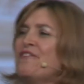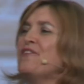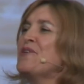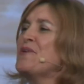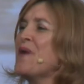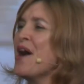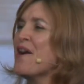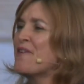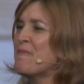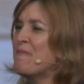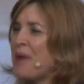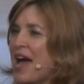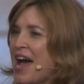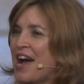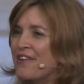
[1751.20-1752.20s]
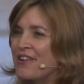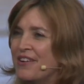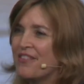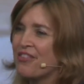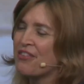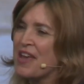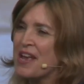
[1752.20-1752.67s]
if you are a
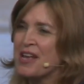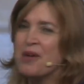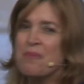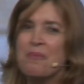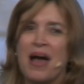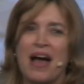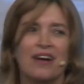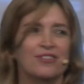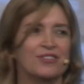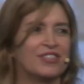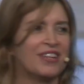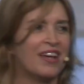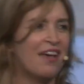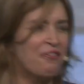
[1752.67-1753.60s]
parent, think about.